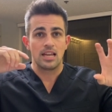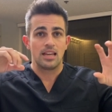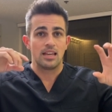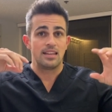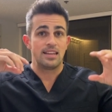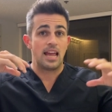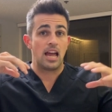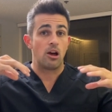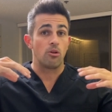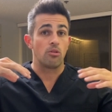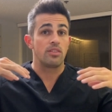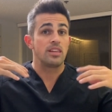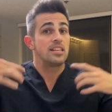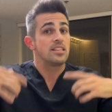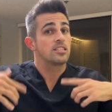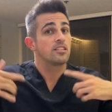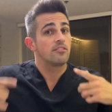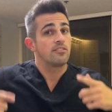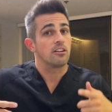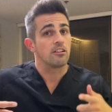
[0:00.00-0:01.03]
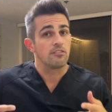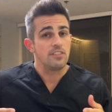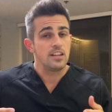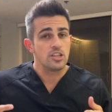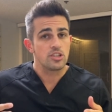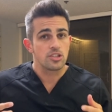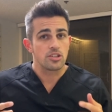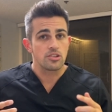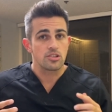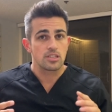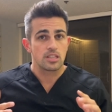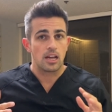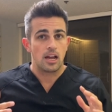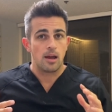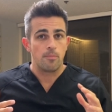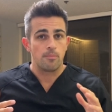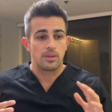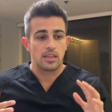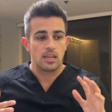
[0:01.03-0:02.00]
Now, these severe features
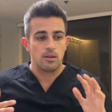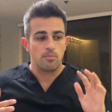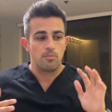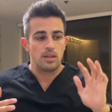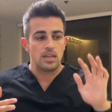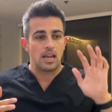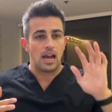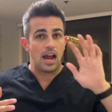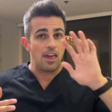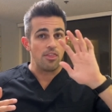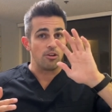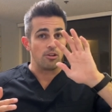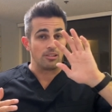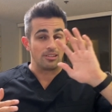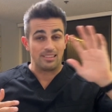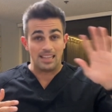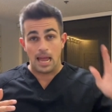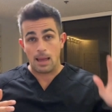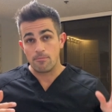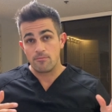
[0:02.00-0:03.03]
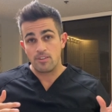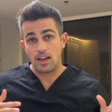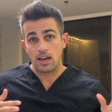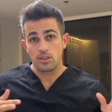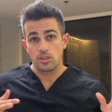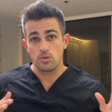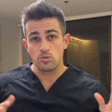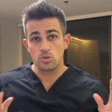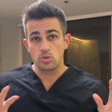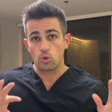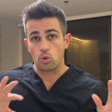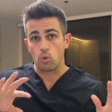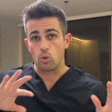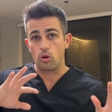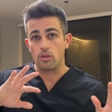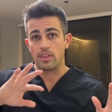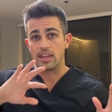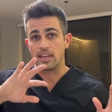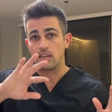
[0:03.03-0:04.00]
can be either lab values or
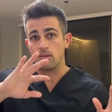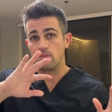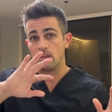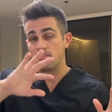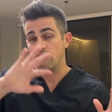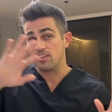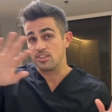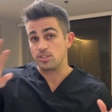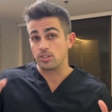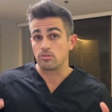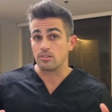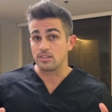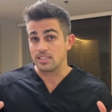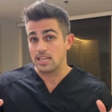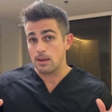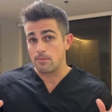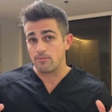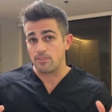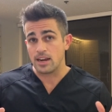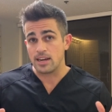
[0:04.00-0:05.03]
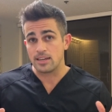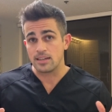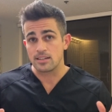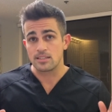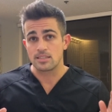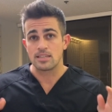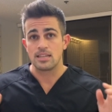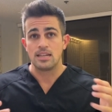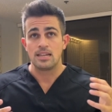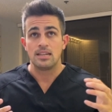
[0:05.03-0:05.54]
they can be physical exam findings.